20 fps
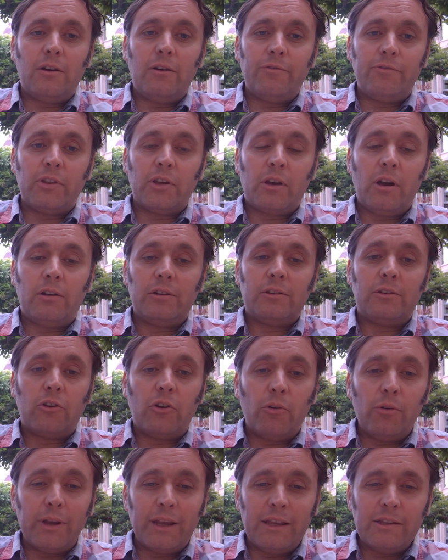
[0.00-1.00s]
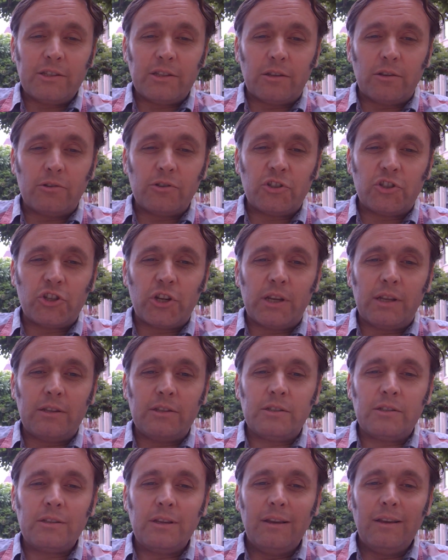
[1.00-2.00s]
of the cotton going into those
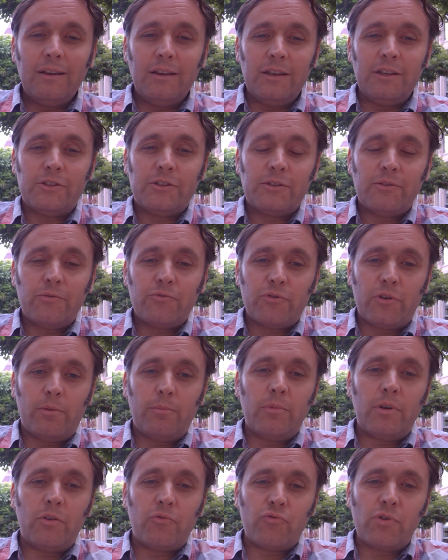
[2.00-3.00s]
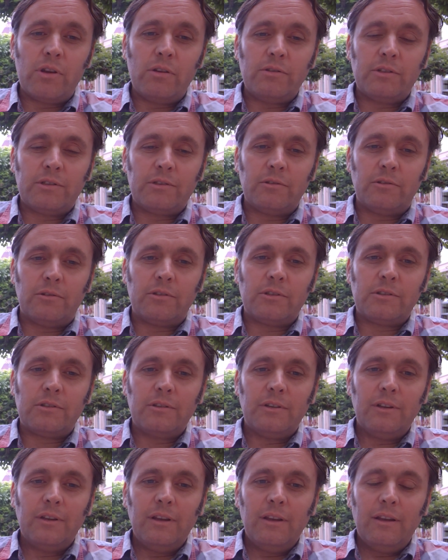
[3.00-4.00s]
jeans is from a reused source